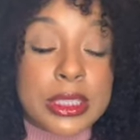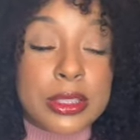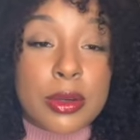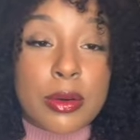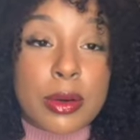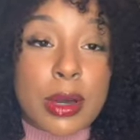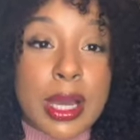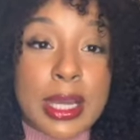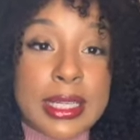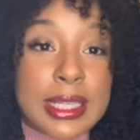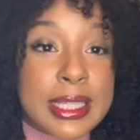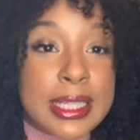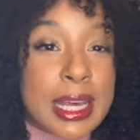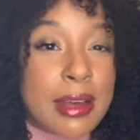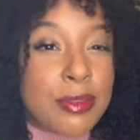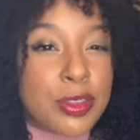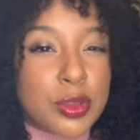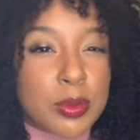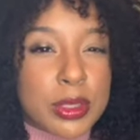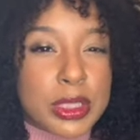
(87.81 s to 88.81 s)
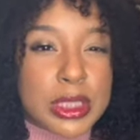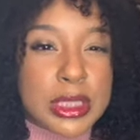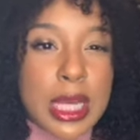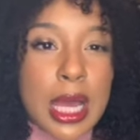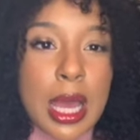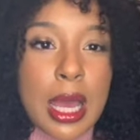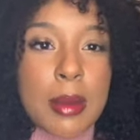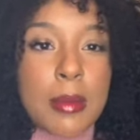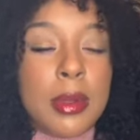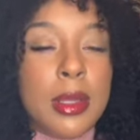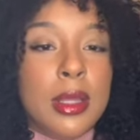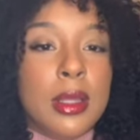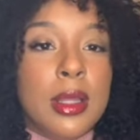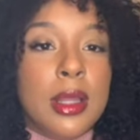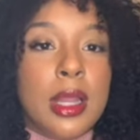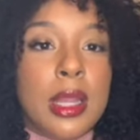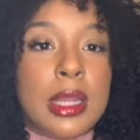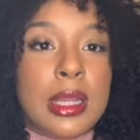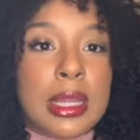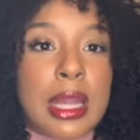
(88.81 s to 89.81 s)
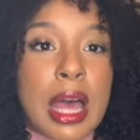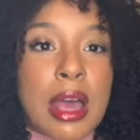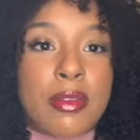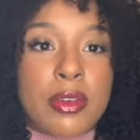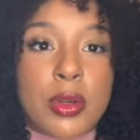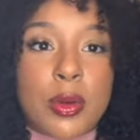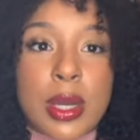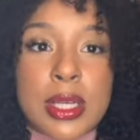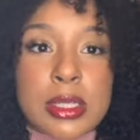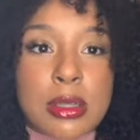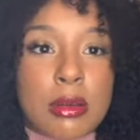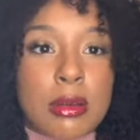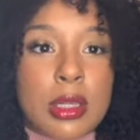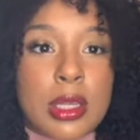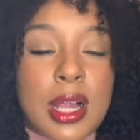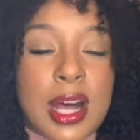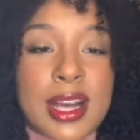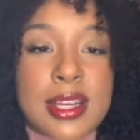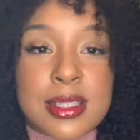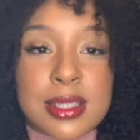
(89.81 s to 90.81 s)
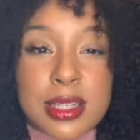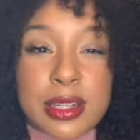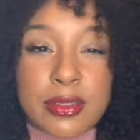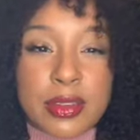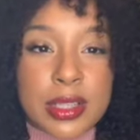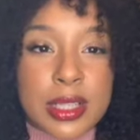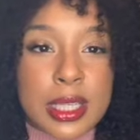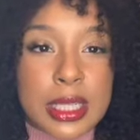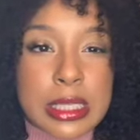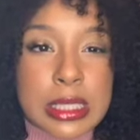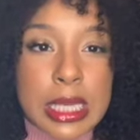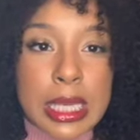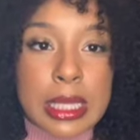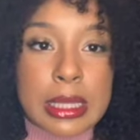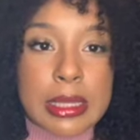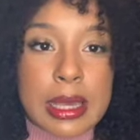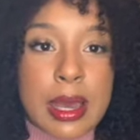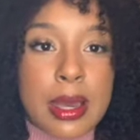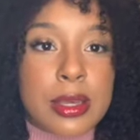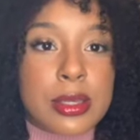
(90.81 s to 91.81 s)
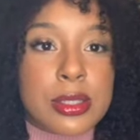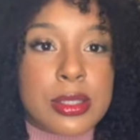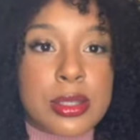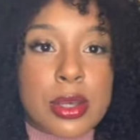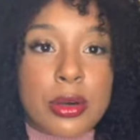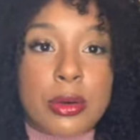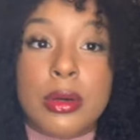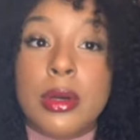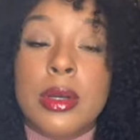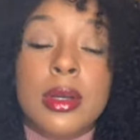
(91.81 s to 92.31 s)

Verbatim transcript: So I didn't have too much time left. You know, I still had class and different things like that. So